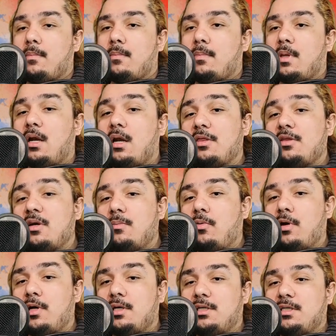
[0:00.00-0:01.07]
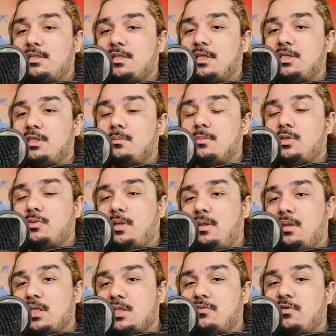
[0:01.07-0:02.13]
Another important distinction between
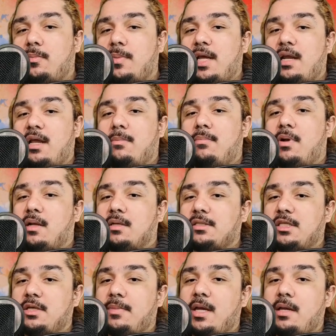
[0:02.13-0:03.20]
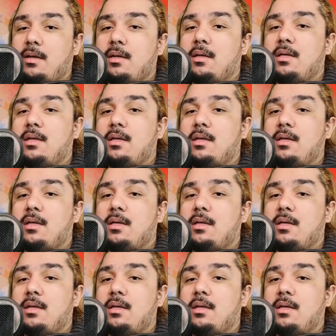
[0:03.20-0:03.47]
this format and policy debate